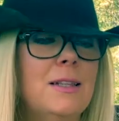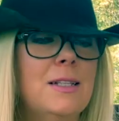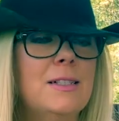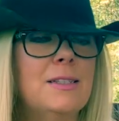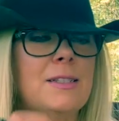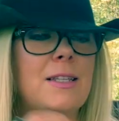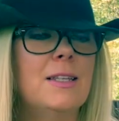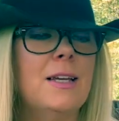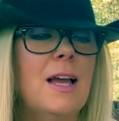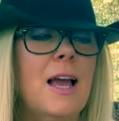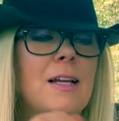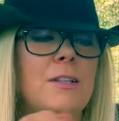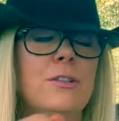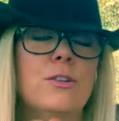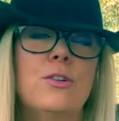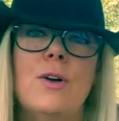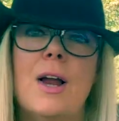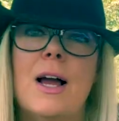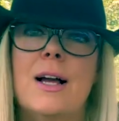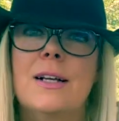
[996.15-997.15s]
Let's say the
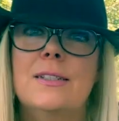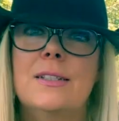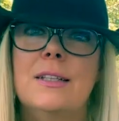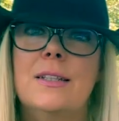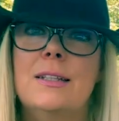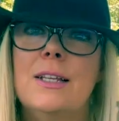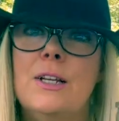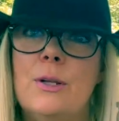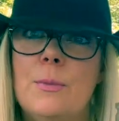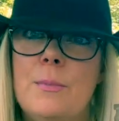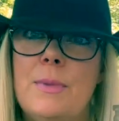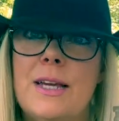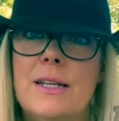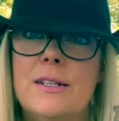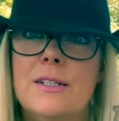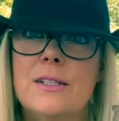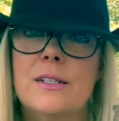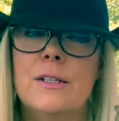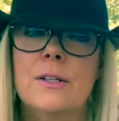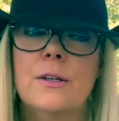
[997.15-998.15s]
candle cracks a little
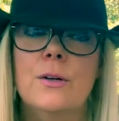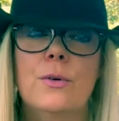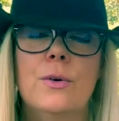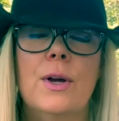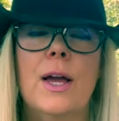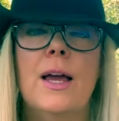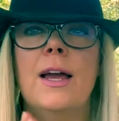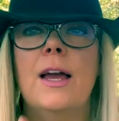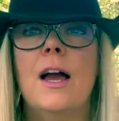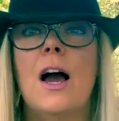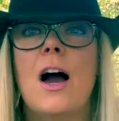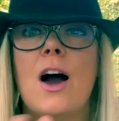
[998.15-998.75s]
bit, okay?